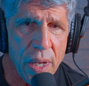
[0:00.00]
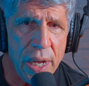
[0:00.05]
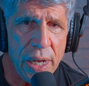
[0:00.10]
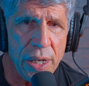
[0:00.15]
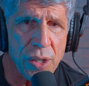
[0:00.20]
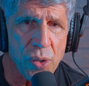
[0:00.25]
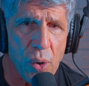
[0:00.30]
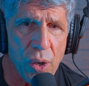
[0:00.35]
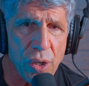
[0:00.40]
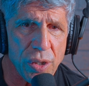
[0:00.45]

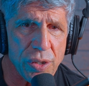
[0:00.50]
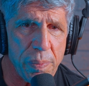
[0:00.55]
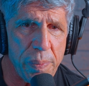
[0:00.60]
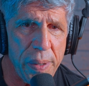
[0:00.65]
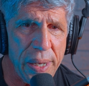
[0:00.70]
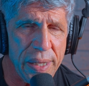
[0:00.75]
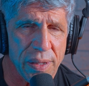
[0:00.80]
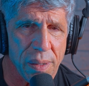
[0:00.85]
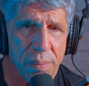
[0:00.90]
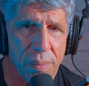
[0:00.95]
In order to
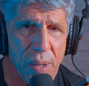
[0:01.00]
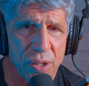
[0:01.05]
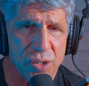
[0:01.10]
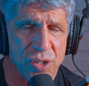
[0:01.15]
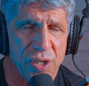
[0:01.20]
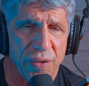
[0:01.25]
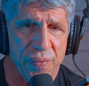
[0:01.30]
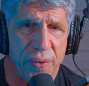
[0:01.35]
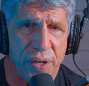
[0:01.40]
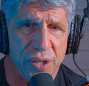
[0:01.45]
be the
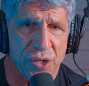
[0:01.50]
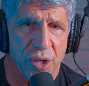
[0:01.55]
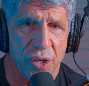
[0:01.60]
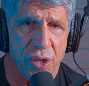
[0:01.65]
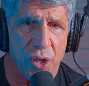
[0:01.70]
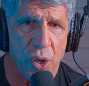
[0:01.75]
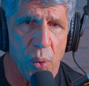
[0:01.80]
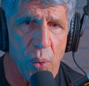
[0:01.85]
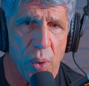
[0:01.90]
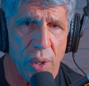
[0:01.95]
most efficient,
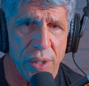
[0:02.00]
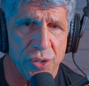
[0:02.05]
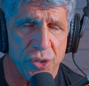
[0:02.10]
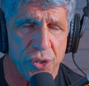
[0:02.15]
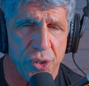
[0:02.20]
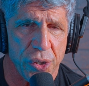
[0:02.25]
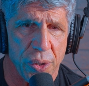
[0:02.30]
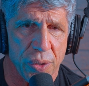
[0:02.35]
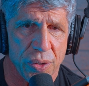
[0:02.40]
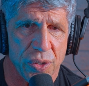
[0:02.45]
you want
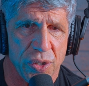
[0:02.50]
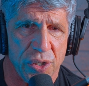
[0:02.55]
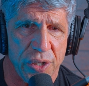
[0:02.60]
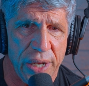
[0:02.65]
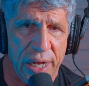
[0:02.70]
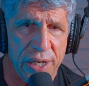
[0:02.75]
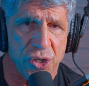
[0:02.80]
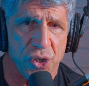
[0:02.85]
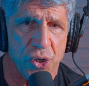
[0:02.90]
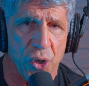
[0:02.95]
to
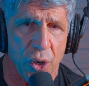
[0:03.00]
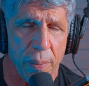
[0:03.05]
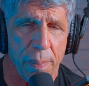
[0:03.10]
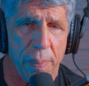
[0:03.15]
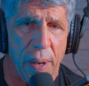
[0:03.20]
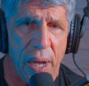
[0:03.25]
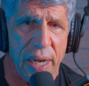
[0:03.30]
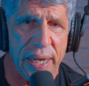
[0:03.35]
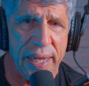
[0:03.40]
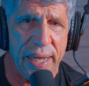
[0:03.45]
set your
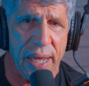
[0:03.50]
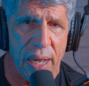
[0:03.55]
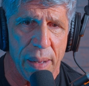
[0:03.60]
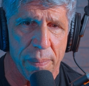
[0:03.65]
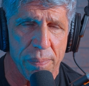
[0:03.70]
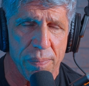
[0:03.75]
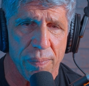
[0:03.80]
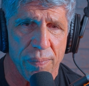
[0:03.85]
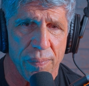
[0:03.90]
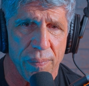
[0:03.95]
body
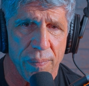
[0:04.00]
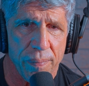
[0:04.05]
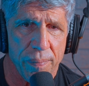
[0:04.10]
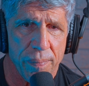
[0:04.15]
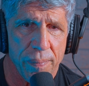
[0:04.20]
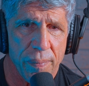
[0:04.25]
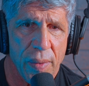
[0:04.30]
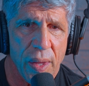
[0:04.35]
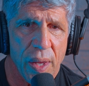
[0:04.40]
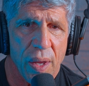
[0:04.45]
up
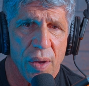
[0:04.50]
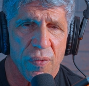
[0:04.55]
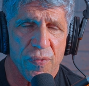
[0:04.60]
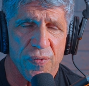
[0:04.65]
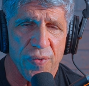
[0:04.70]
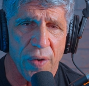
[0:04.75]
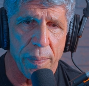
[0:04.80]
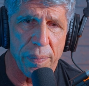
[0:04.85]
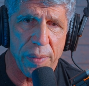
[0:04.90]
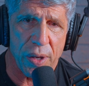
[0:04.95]

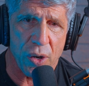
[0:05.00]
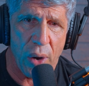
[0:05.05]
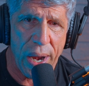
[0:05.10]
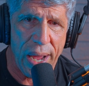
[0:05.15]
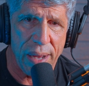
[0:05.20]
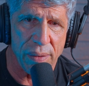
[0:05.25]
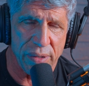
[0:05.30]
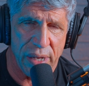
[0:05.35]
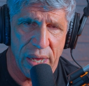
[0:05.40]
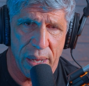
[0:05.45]
from the
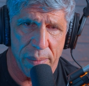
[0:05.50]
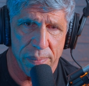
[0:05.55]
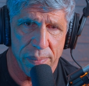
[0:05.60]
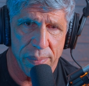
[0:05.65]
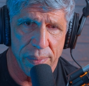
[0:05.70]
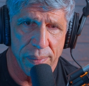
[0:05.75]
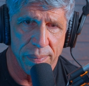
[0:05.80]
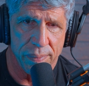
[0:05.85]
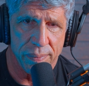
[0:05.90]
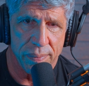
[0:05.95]
ground up.
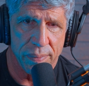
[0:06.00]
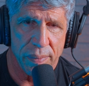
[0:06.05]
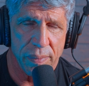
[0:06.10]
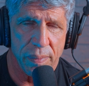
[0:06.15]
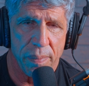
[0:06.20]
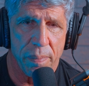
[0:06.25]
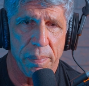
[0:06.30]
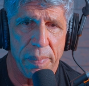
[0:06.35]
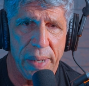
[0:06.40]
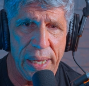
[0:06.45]

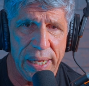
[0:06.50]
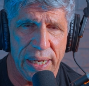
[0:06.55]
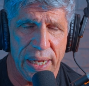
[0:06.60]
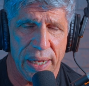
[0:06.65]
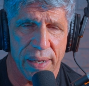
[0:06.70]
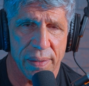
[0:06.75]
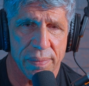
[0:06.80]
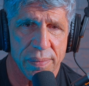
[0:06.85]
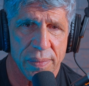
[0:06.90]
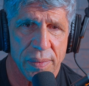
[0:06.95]

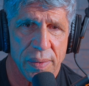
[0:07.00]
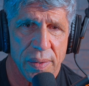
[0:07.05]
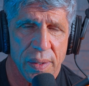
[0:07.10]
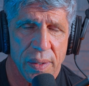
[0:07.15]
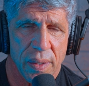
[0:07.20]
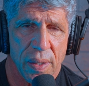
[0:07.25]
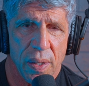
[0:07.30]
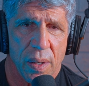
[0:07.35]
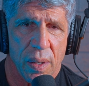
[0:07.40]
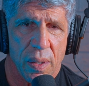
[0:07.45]
Meaning,
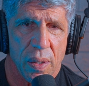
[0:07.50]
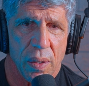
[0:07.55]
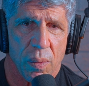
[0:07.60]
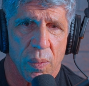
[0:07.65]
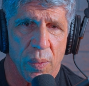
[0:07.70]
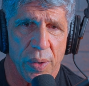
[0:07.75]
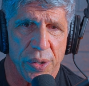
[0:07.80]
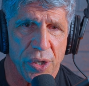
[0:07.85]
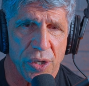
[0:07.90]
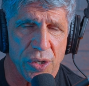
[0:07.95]

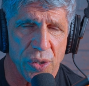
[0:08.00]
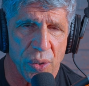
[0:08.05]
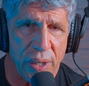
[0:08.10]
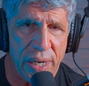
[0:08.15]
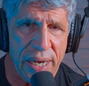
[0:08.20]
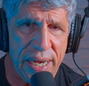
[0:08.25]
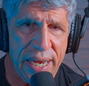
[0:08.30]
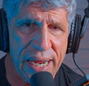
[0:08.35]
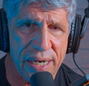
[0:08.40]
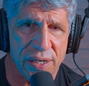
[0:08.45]
when you're doing
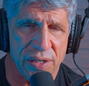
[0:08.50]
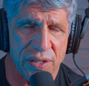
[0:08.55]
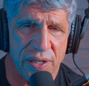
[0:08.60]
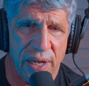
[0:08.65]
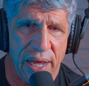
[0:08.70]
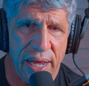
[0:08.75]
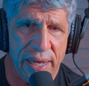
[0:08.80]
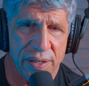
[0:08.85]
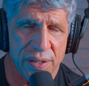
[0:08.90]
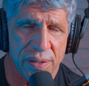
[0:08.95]
an
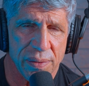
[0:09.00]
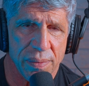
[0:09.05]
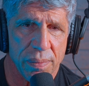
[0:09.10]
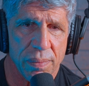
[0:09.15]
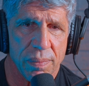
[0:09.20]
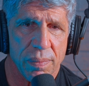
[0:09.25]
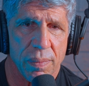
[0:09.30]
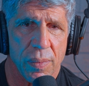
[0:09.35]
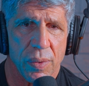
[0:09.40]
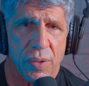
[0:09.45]
exercise,
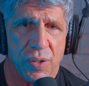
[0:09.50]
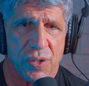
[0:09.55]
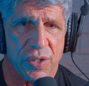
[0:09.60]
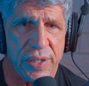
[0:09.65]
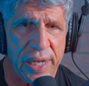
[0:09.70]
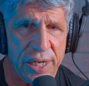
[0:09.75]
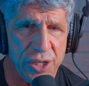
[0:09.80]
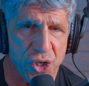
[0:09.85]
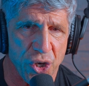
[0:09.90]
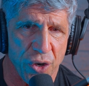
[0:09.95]

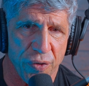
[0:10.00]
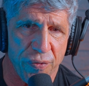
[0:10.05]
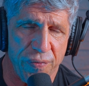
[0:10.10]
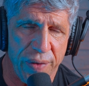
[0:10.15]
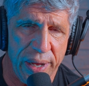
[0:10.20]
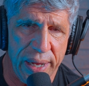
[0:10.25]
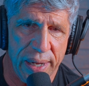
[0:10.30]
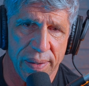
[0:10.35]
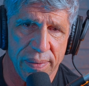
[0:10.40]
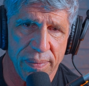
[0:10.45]
set your
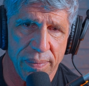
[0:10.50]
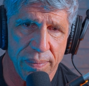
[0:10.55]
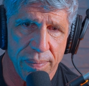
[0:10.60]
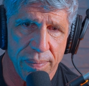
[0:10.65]
feet.